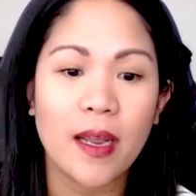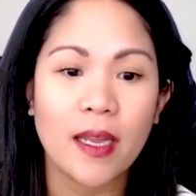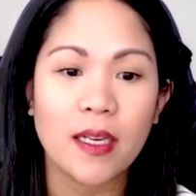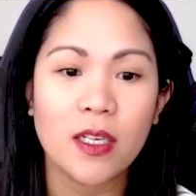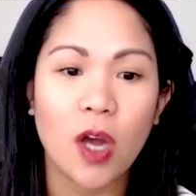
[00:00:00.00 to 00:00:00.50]

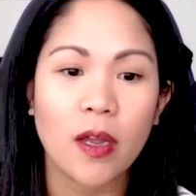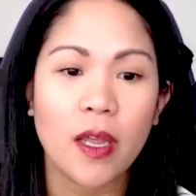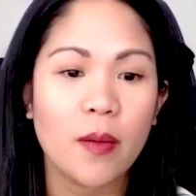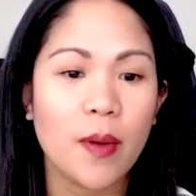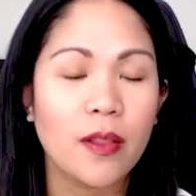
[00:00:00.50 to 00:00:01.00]
and
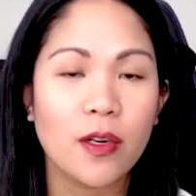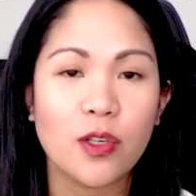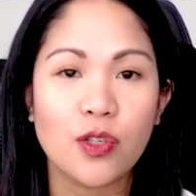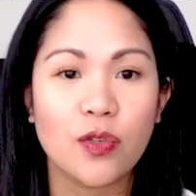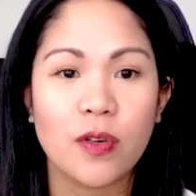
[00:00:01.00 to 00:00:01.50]
talking about their
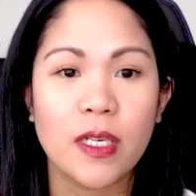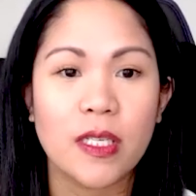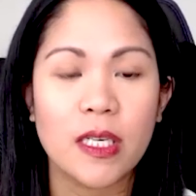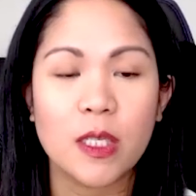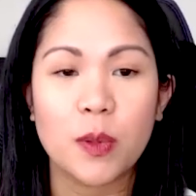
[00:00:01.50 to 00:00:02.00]
stories
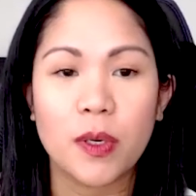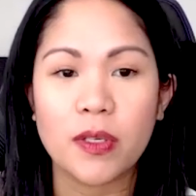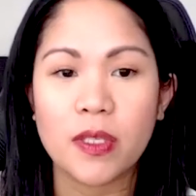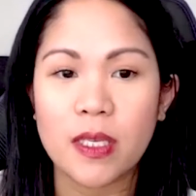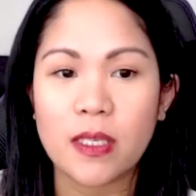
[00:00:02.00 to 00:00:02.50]
and
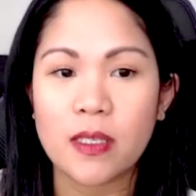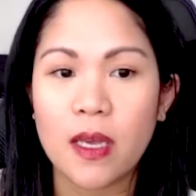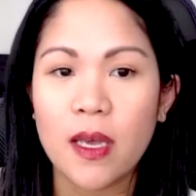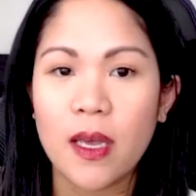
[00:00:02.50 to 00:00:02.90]
experiences,